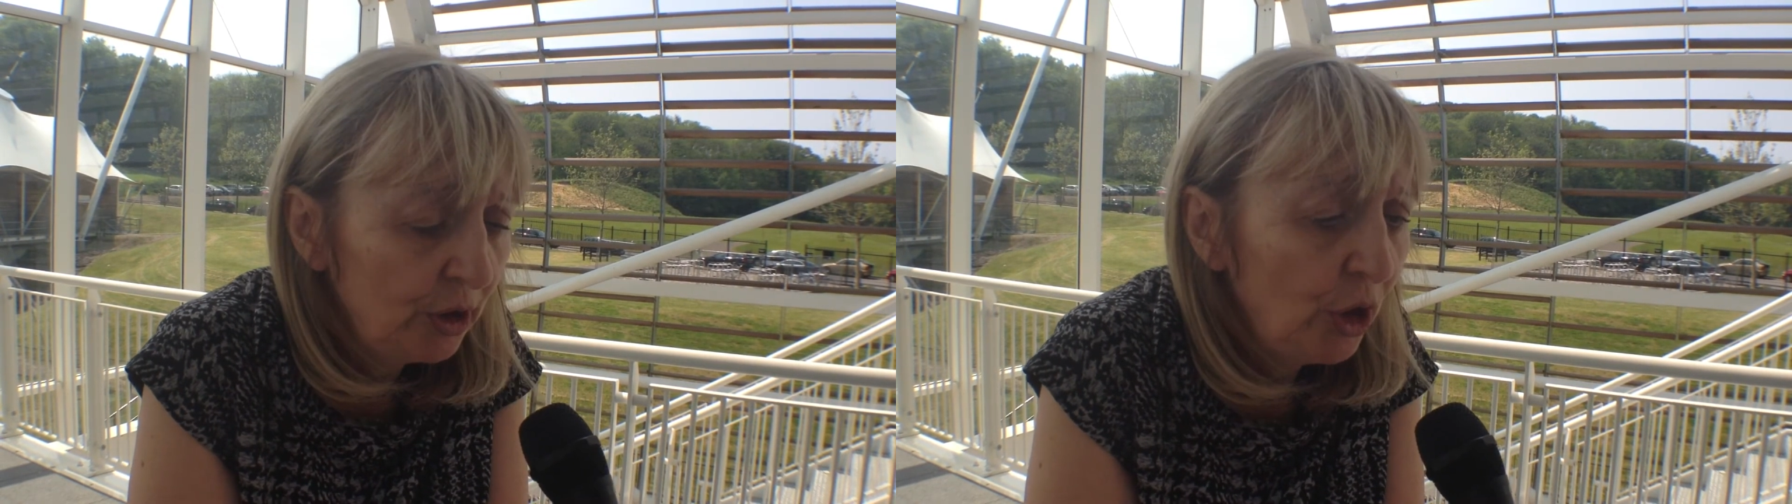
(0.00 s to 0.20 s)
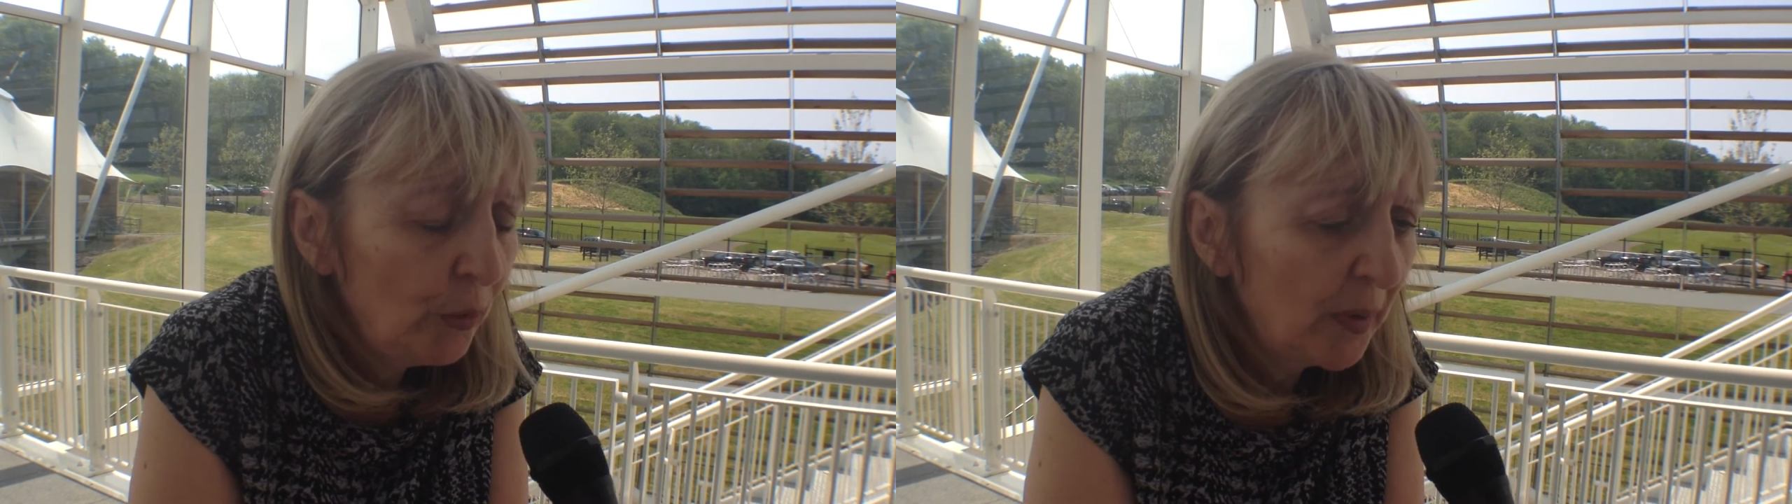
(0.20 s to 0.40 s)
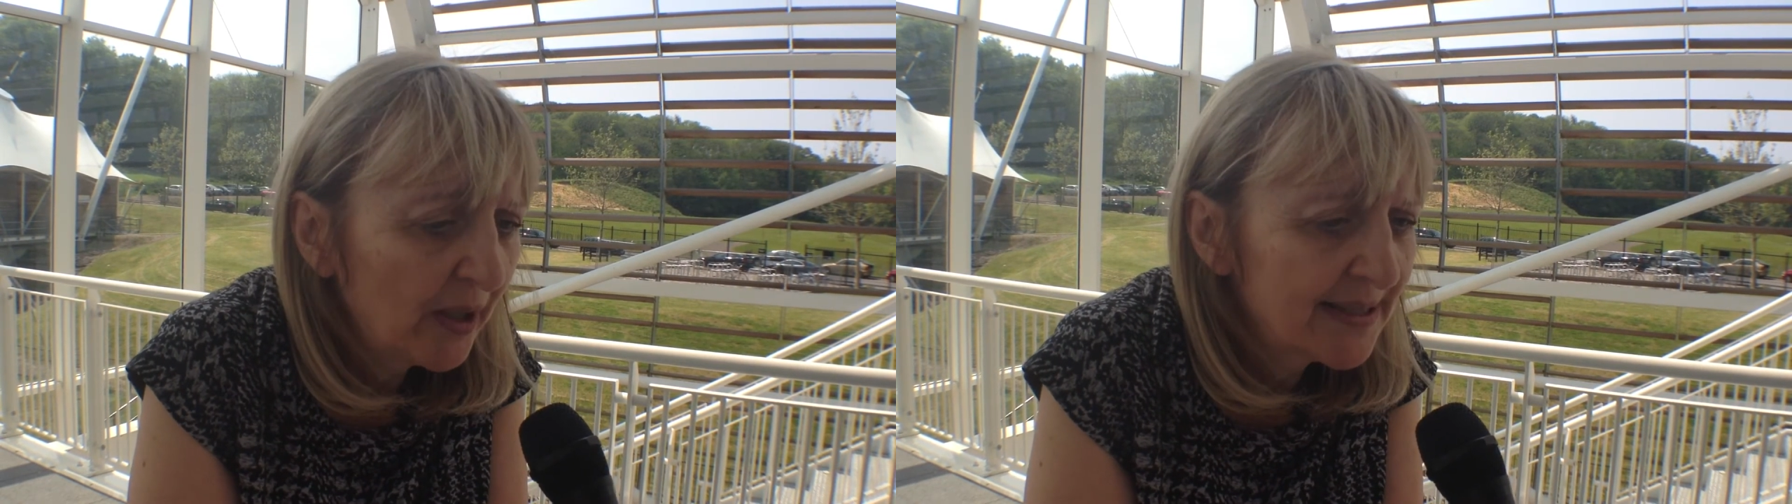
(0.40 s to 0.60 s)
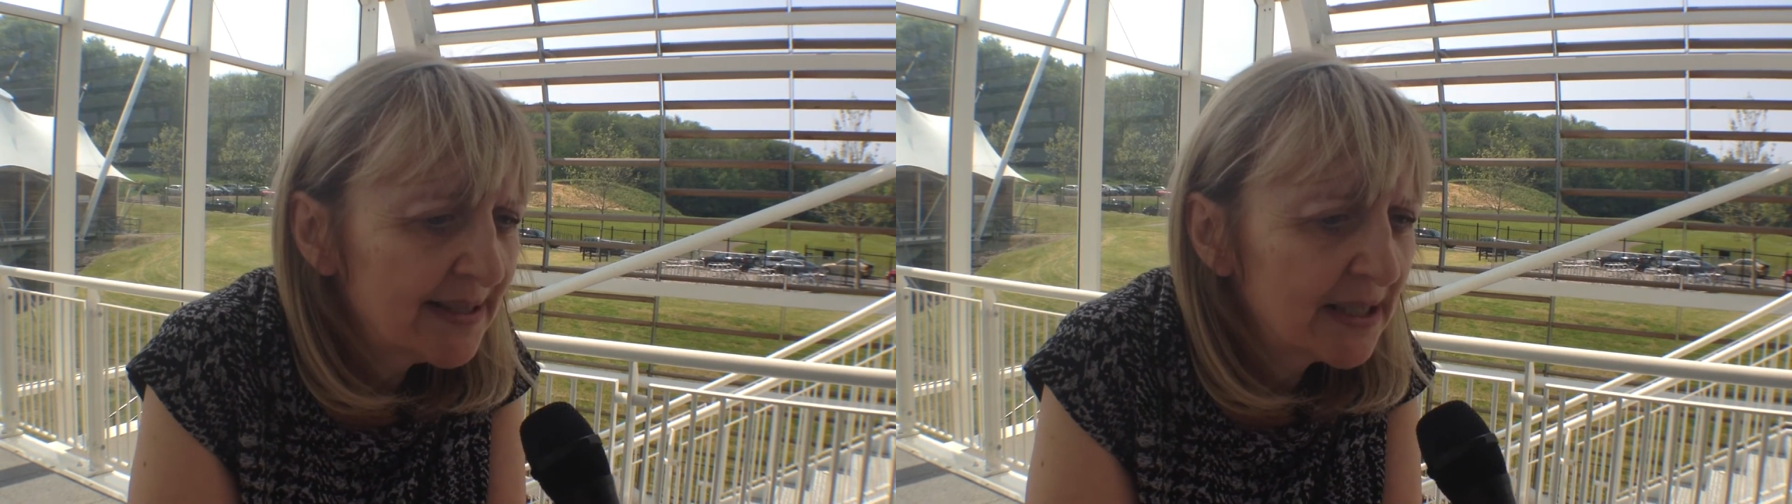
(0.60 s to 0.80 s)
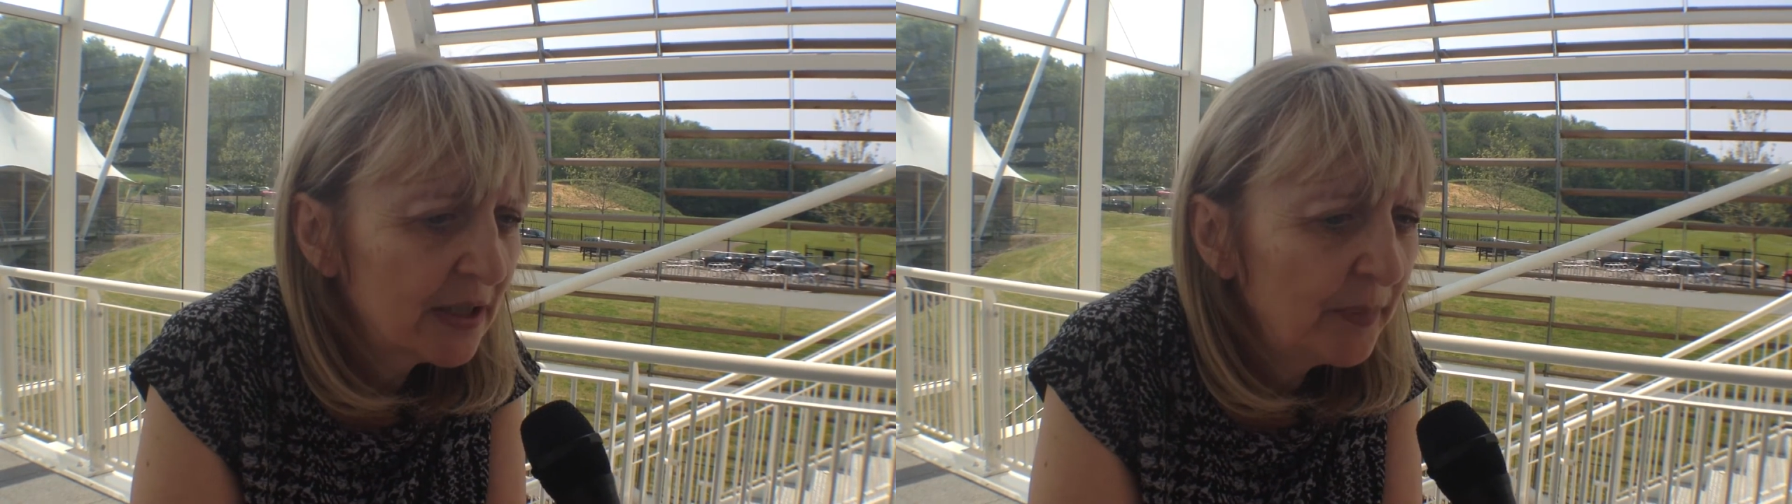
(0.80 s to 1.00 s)
new blood
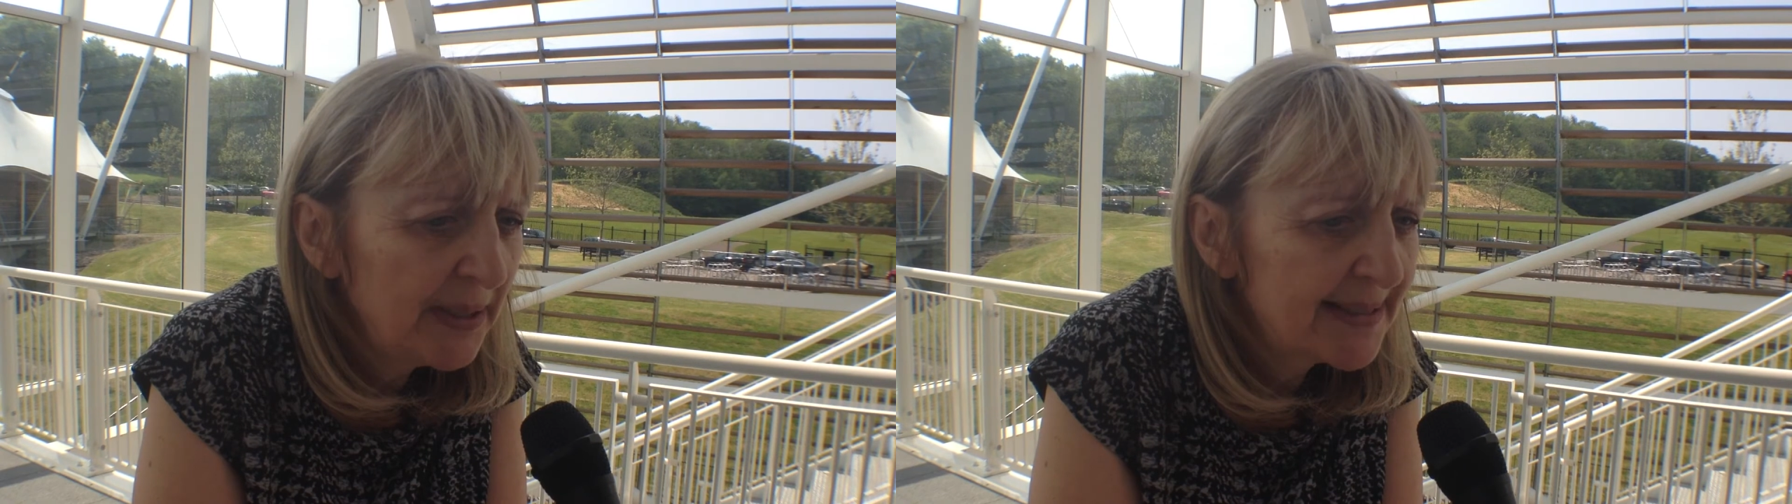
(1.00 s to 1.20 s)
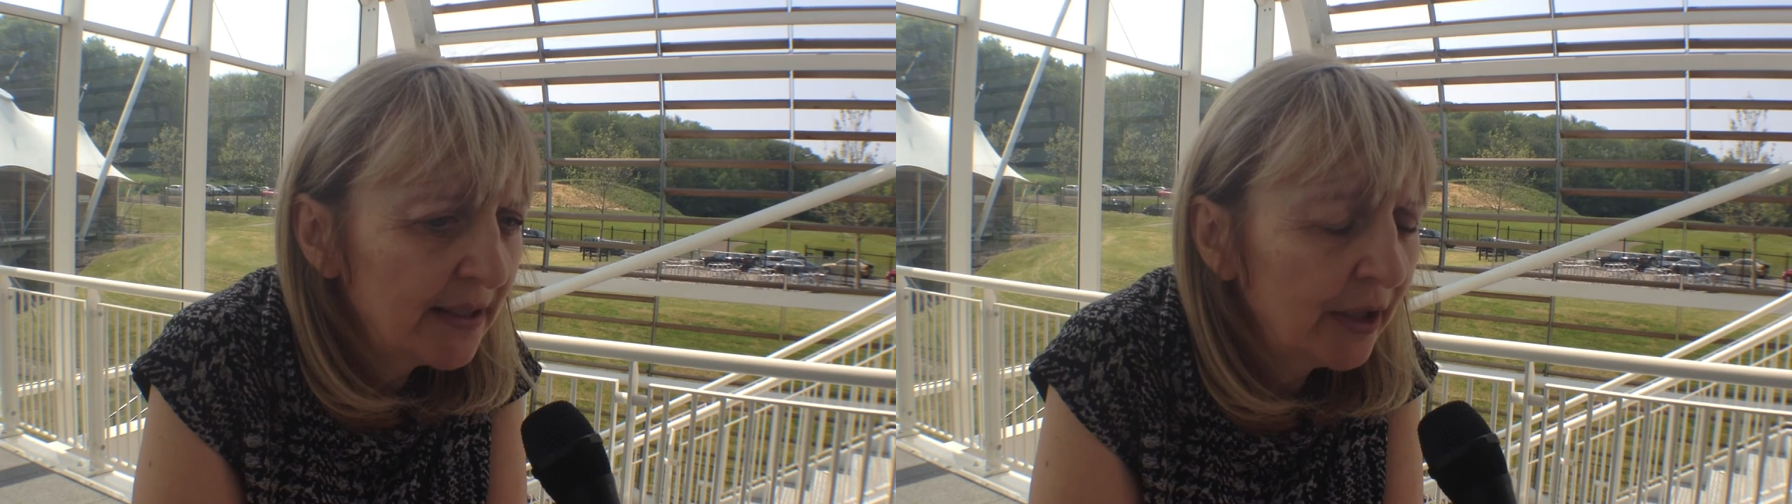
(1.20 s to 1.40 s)
into the business,